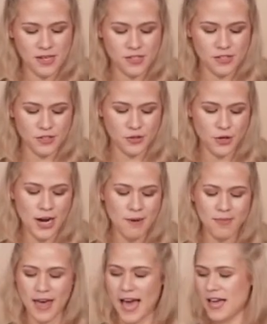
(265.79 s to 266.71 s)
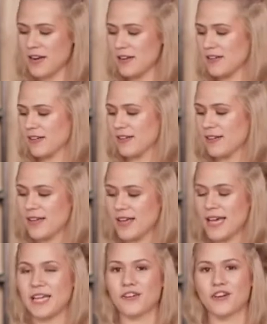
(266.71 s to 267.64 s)
So you grab that
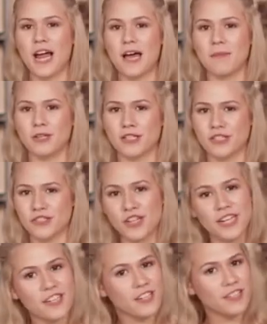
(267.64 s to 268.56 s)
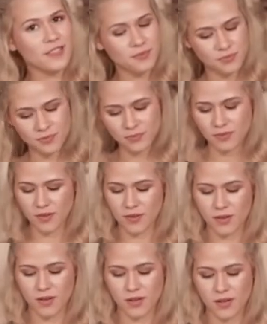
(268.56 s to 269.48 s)
and grab your strainer.
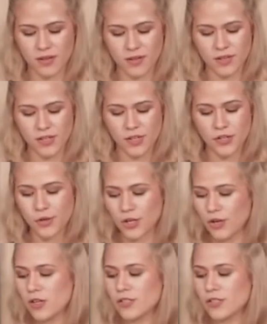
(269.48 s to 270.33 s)
You can